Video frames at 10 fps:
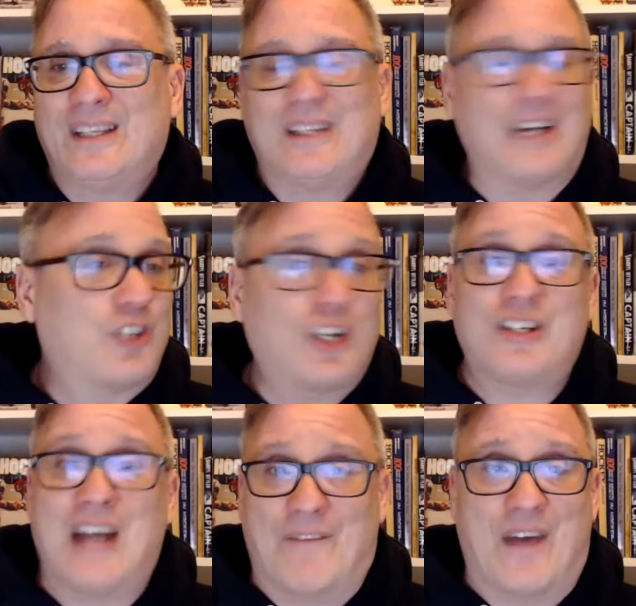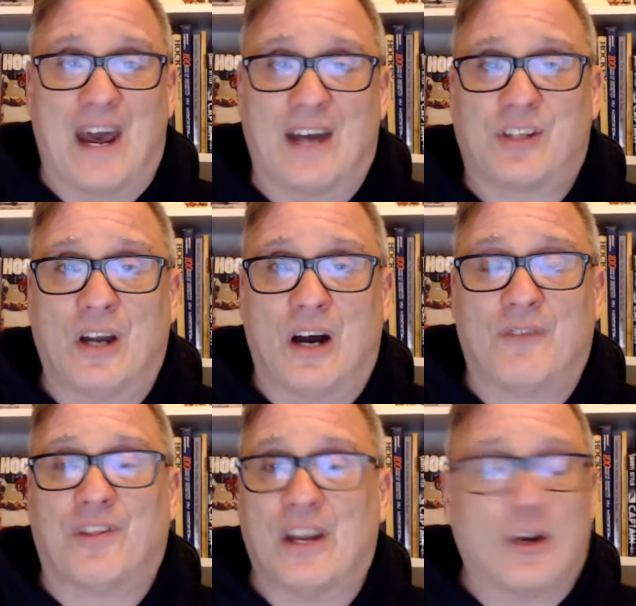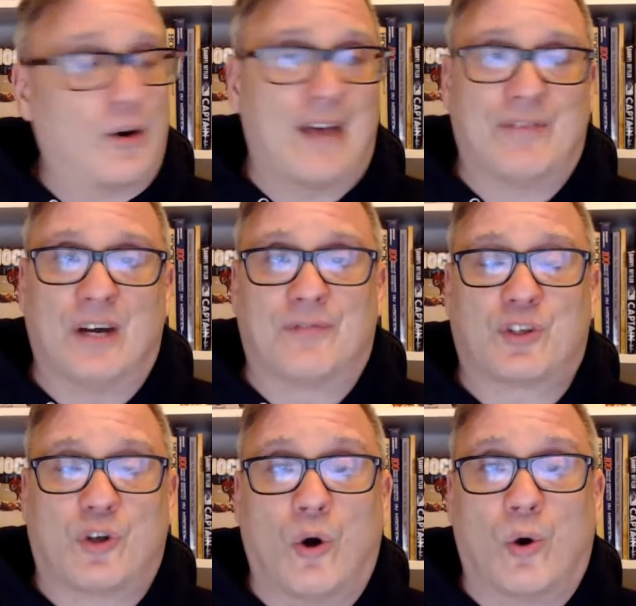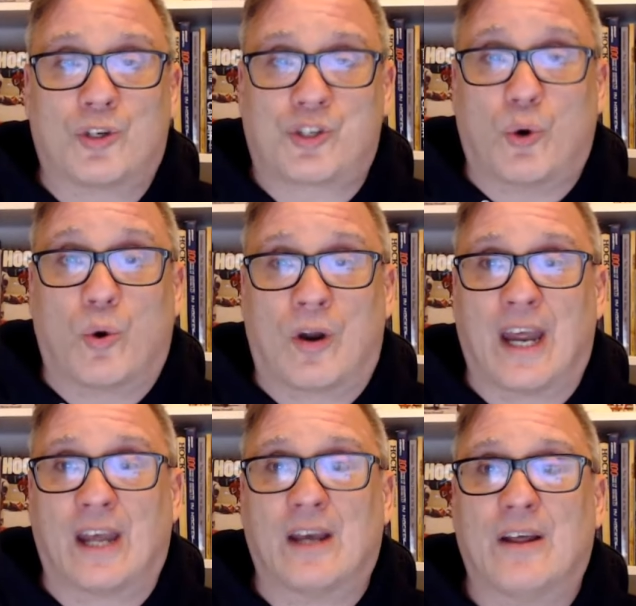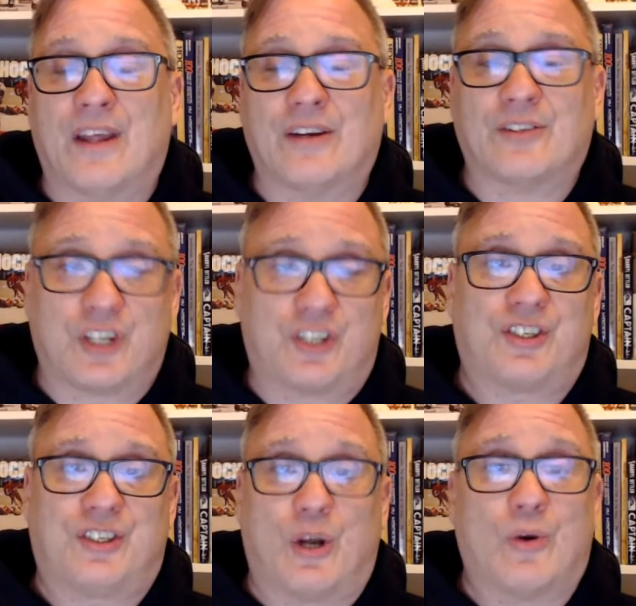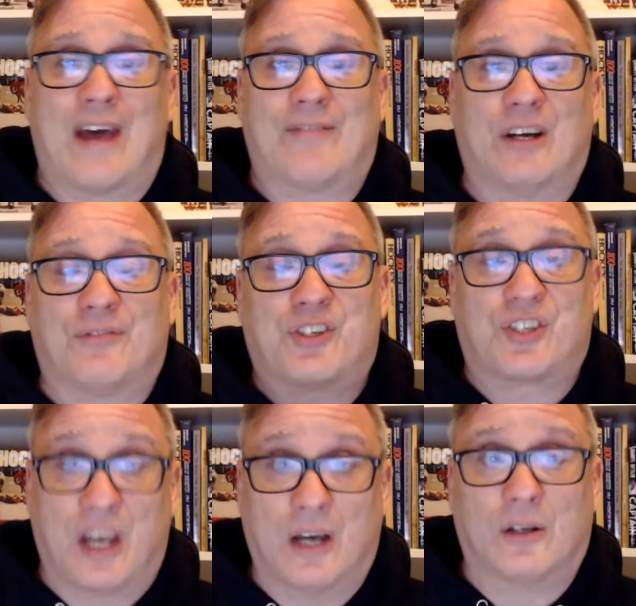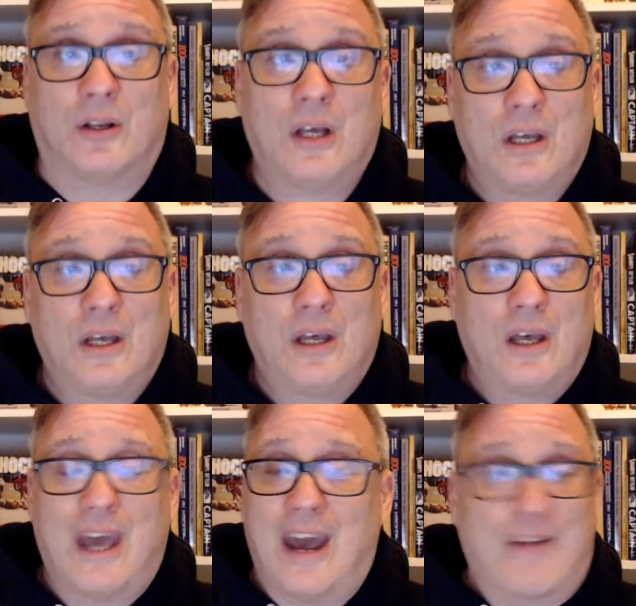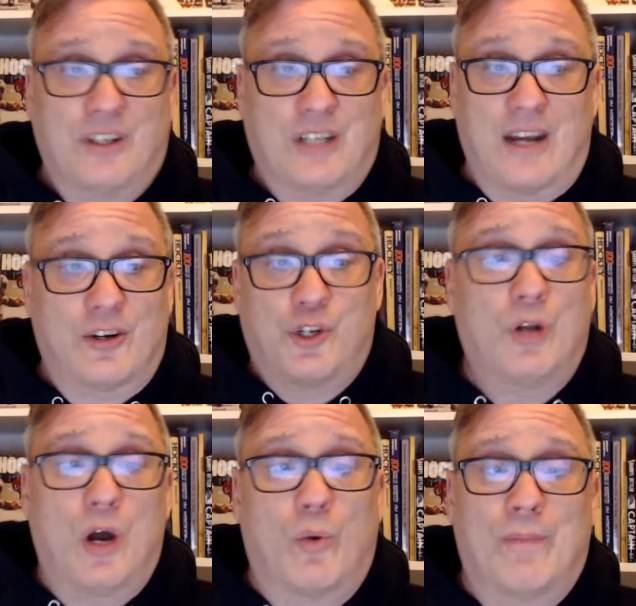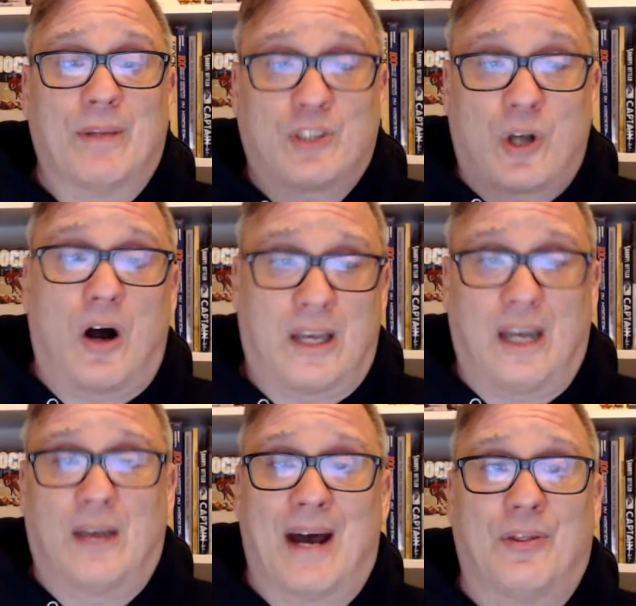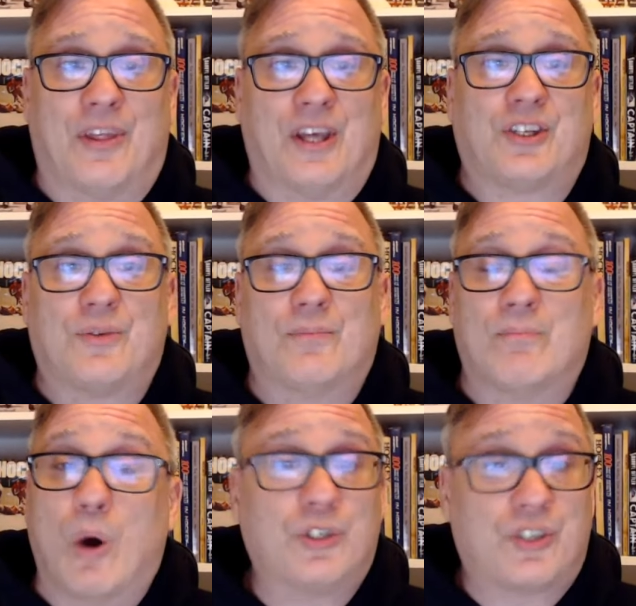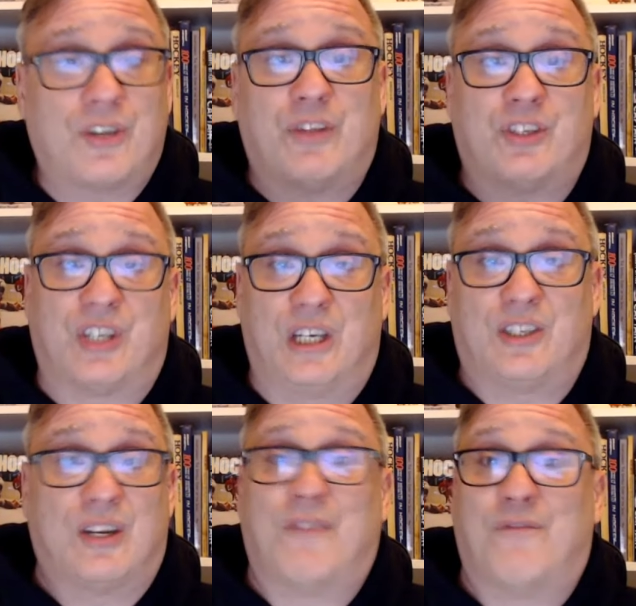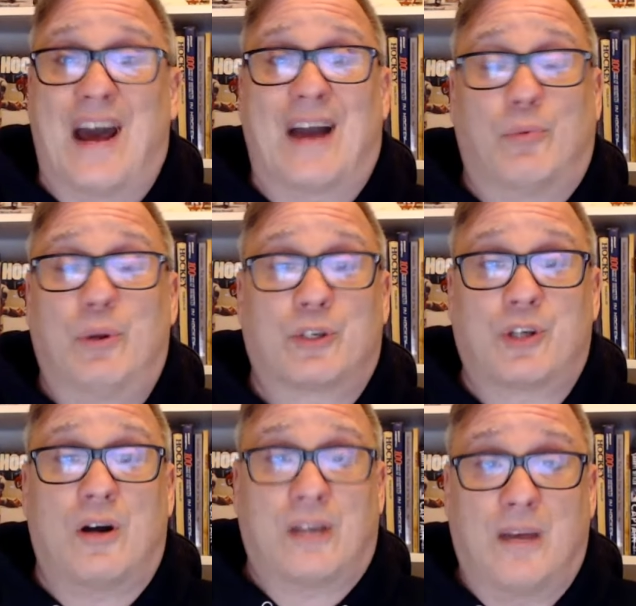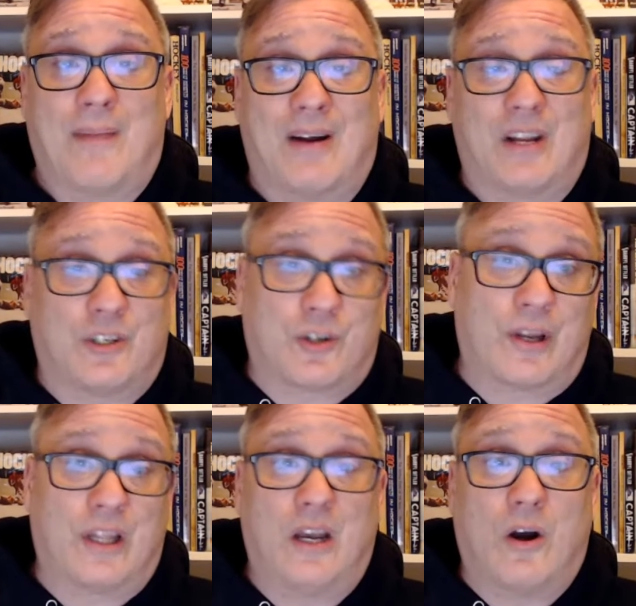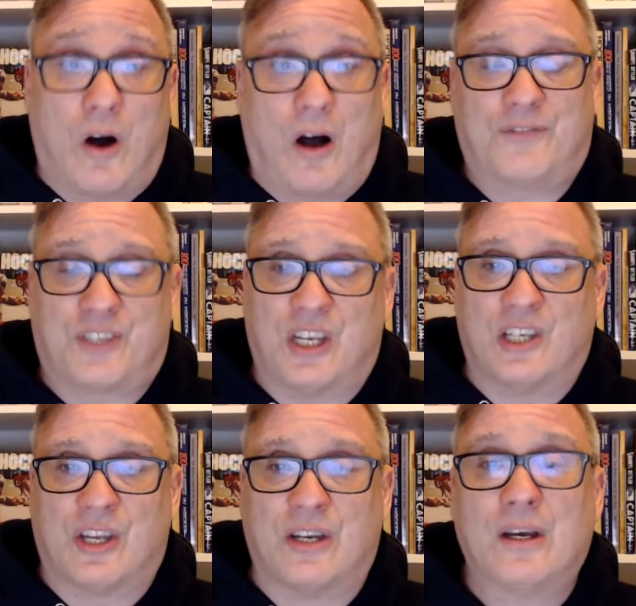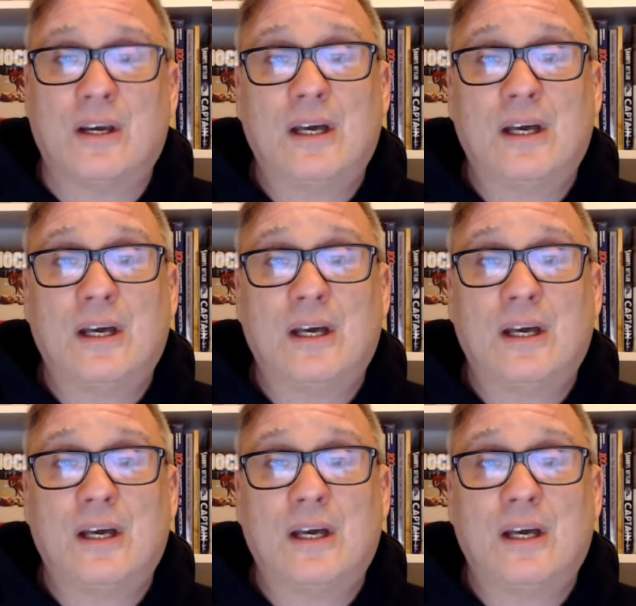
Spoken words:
They're just not fast enough. They don't have enough scoring. They just don't have enough skill. Every day, as you know, we've been talking about this most of the season. In fact, we were talking about it during the offseason.